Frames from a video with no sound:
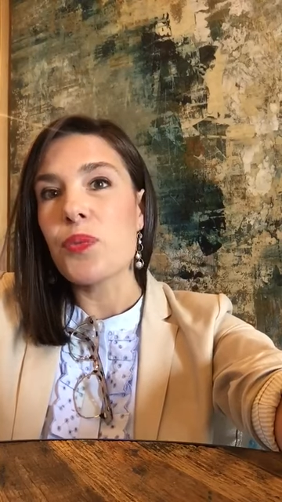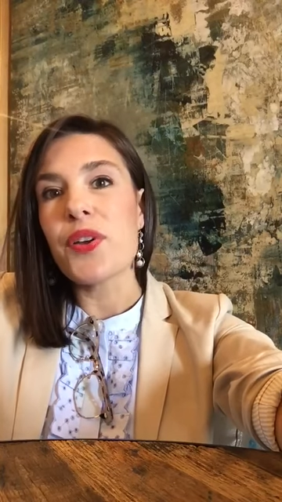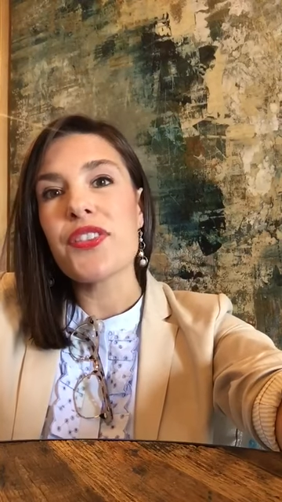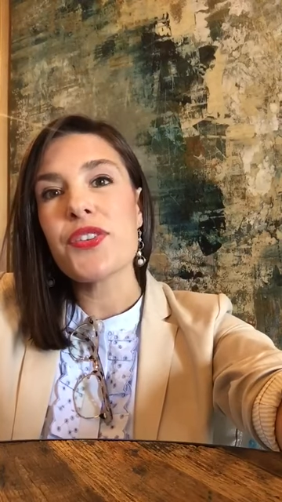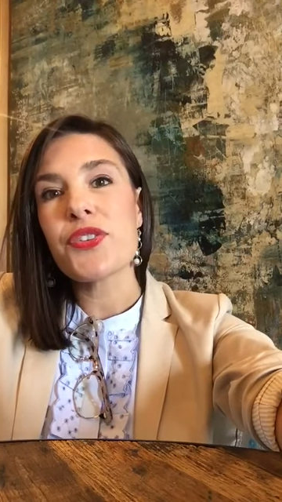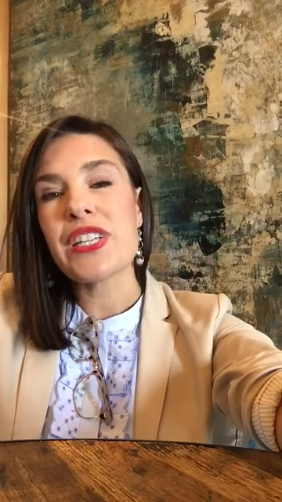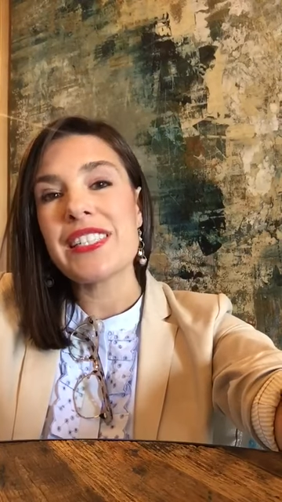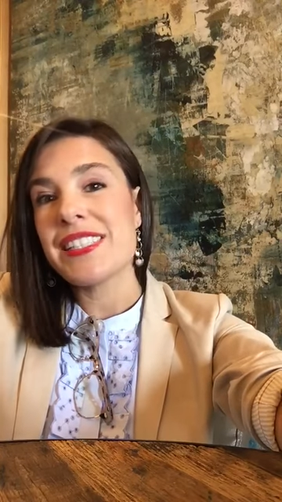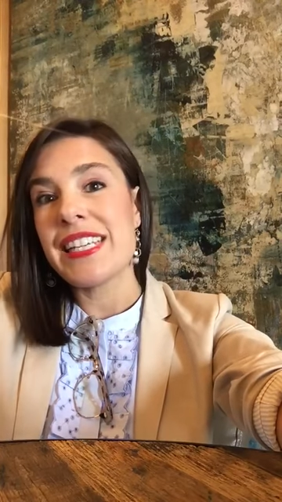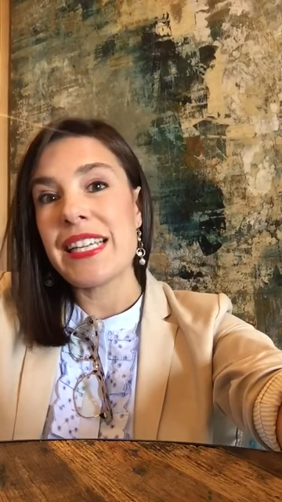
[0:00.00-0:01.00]
what the
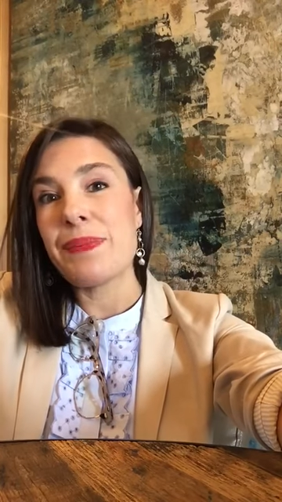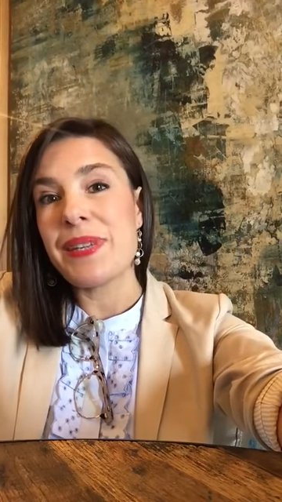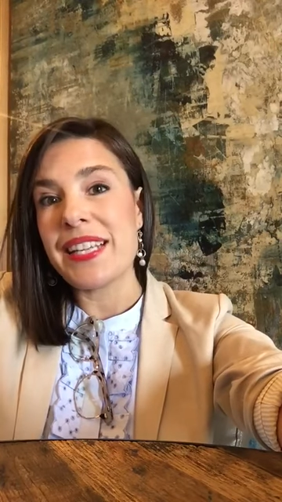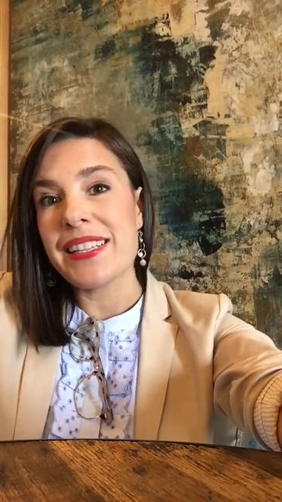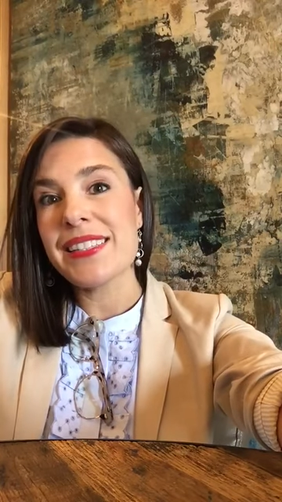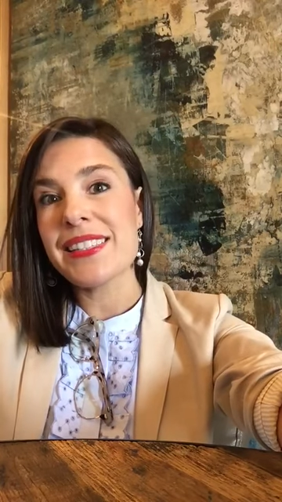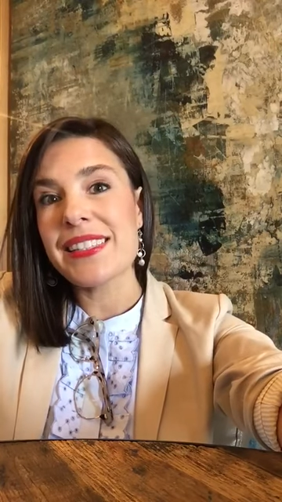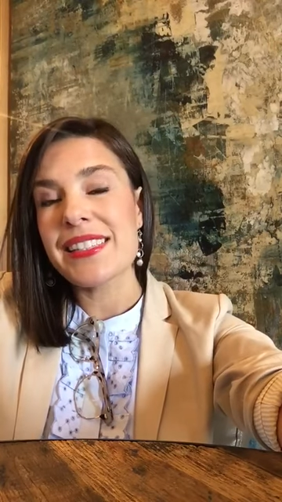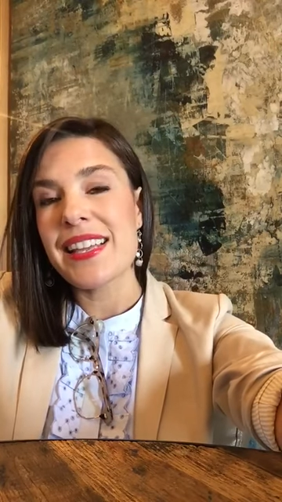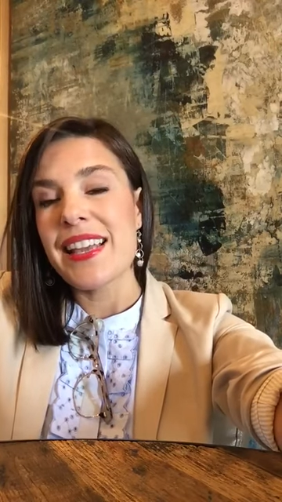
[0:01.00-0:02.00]
team needs